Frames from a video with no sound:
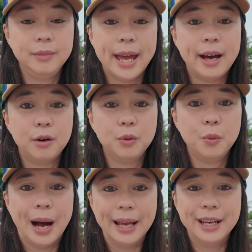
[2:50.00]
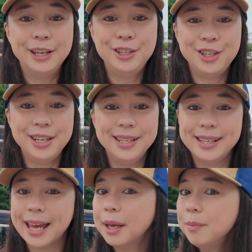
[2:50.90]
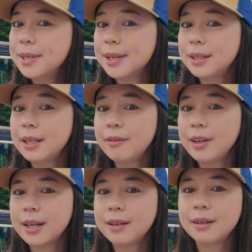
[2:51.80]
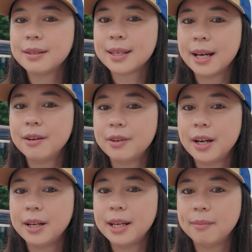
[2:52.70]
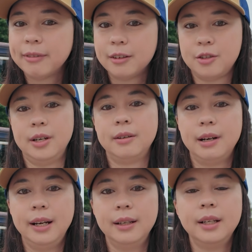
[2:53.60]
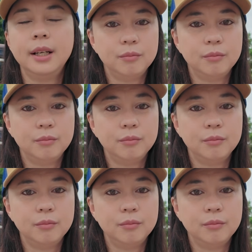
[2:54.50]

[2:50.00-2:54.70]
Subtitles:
Now, why is she named Olivia? It's kind of an odd name for a truck, right?